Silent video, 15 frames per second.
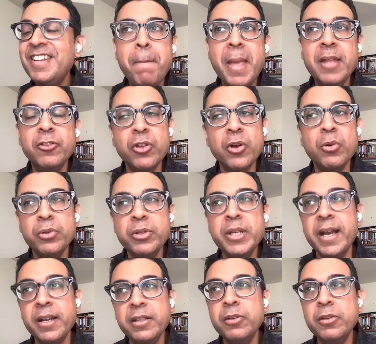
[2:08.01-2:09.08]
And so,
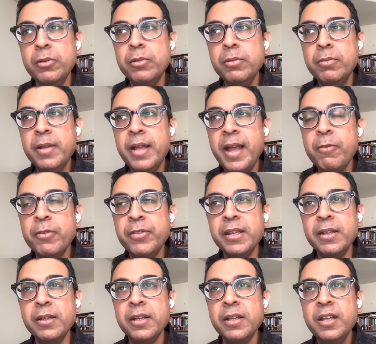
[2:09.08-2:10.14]
yeah,
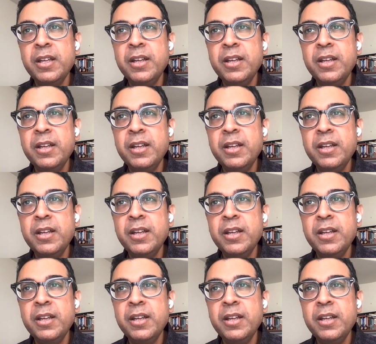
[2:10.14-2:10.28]
everything